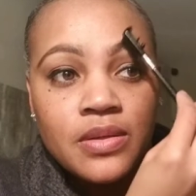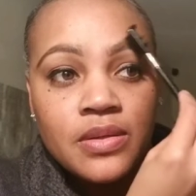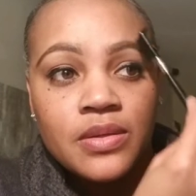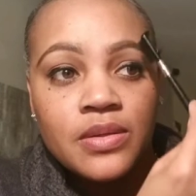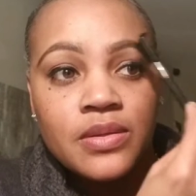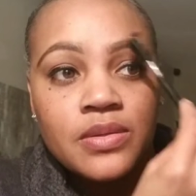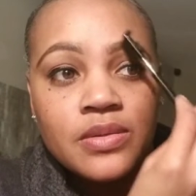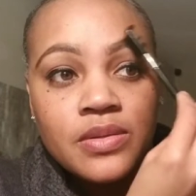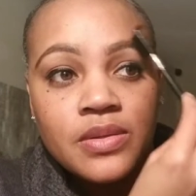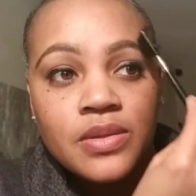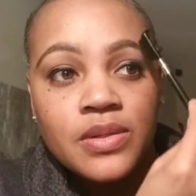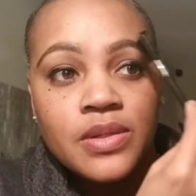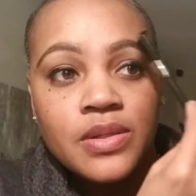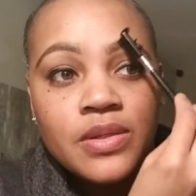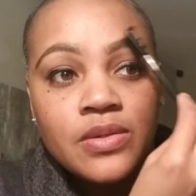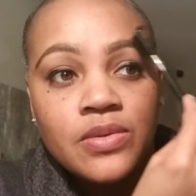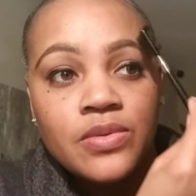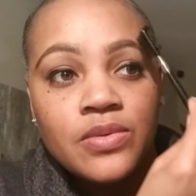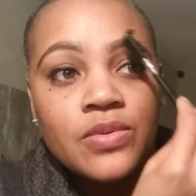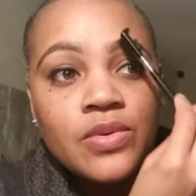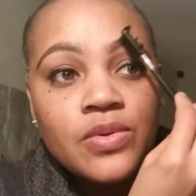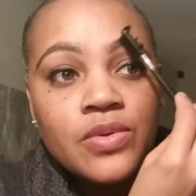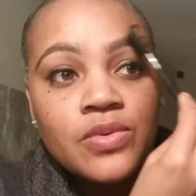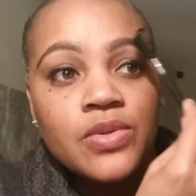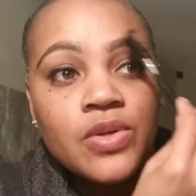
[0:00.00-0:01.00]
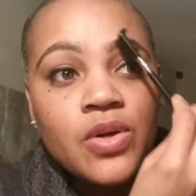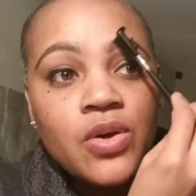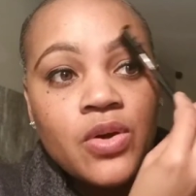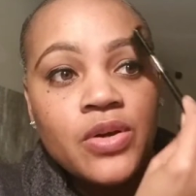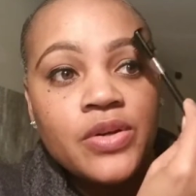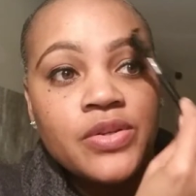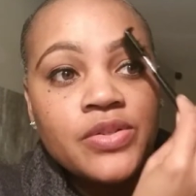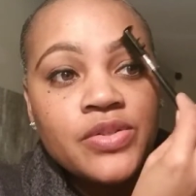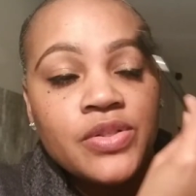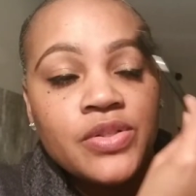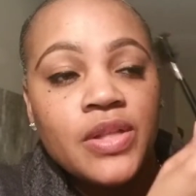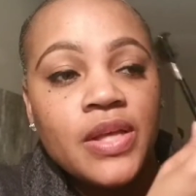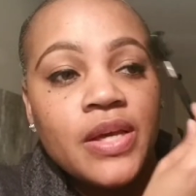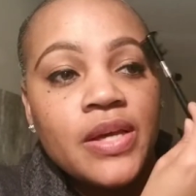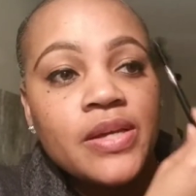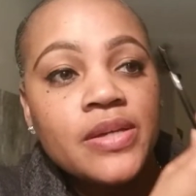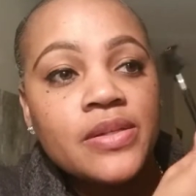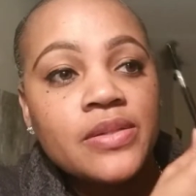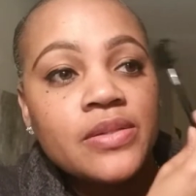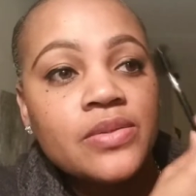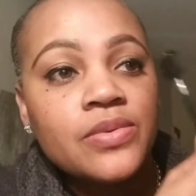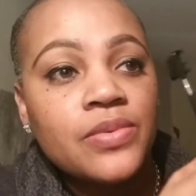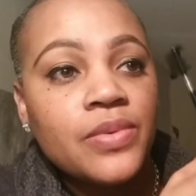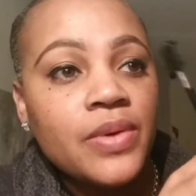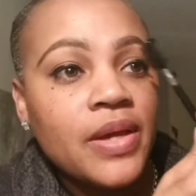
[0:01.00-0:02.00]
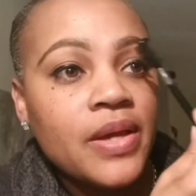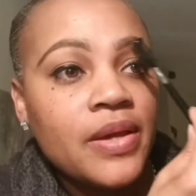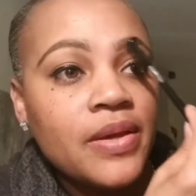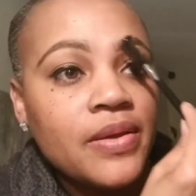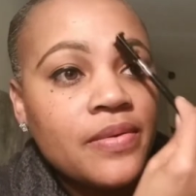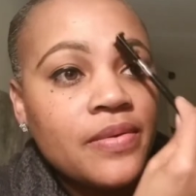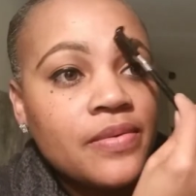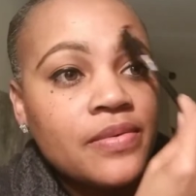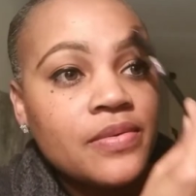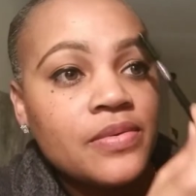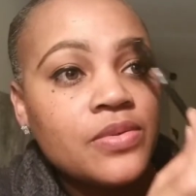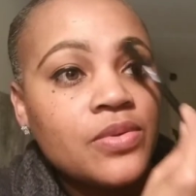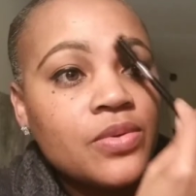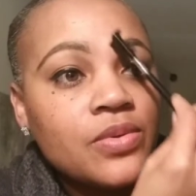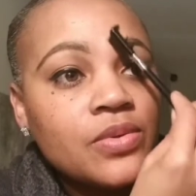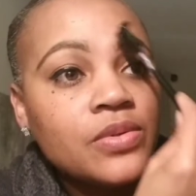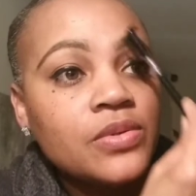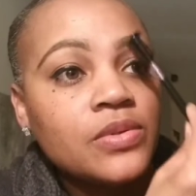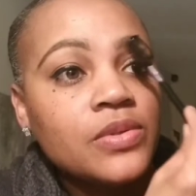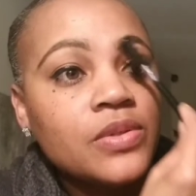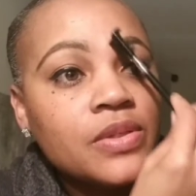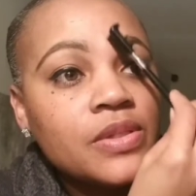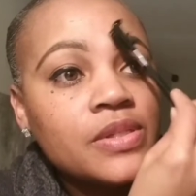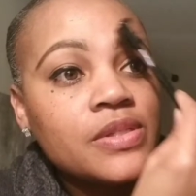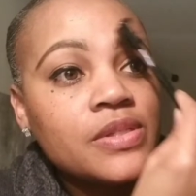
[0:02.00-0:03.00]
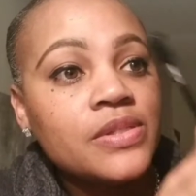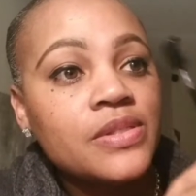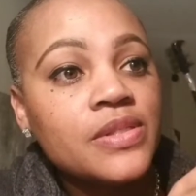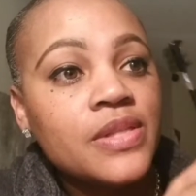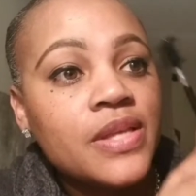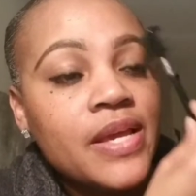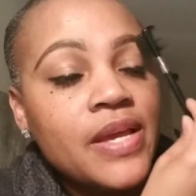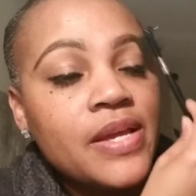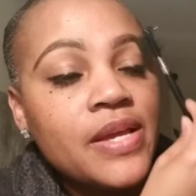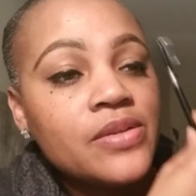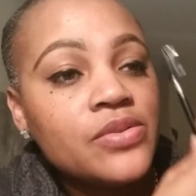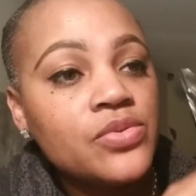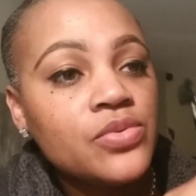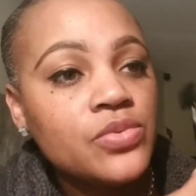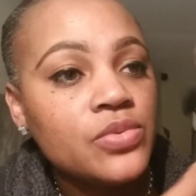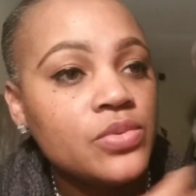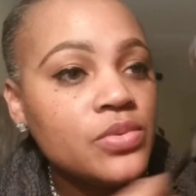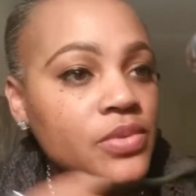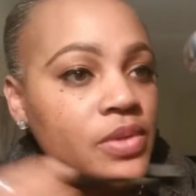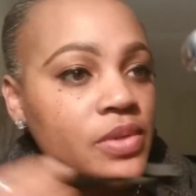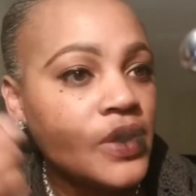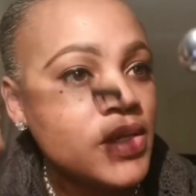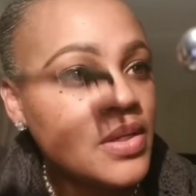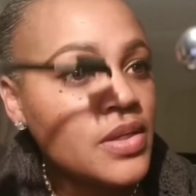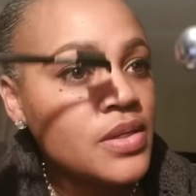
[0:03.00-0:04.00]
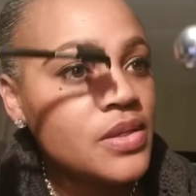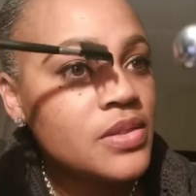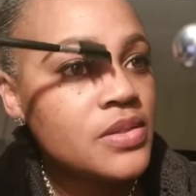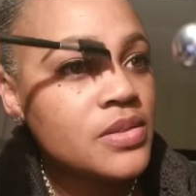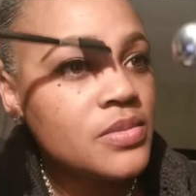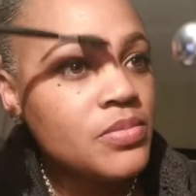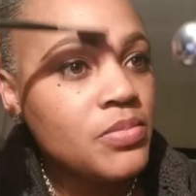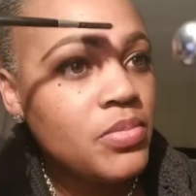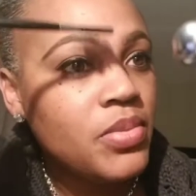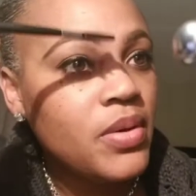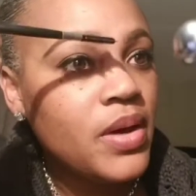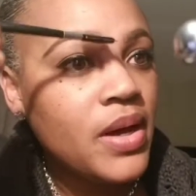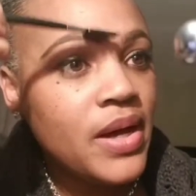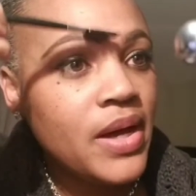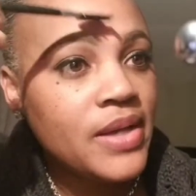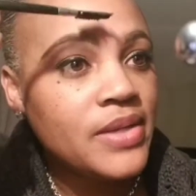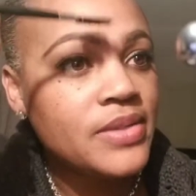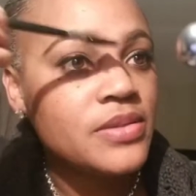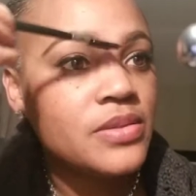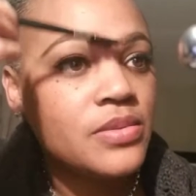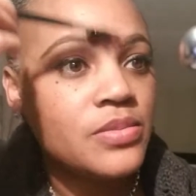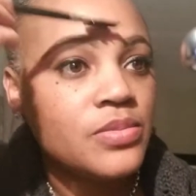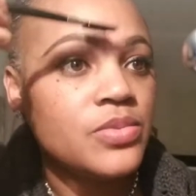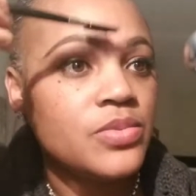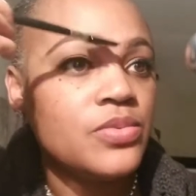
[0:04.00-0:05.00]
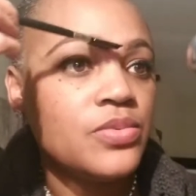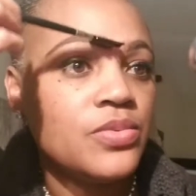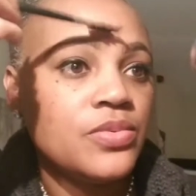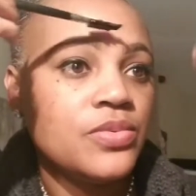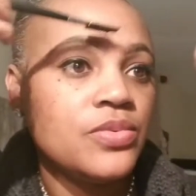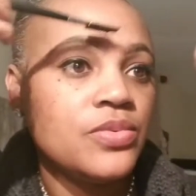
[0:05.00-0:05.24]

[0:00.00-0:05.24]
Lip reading: to kill those harsh lines, okay? So it'll look as natural as possible.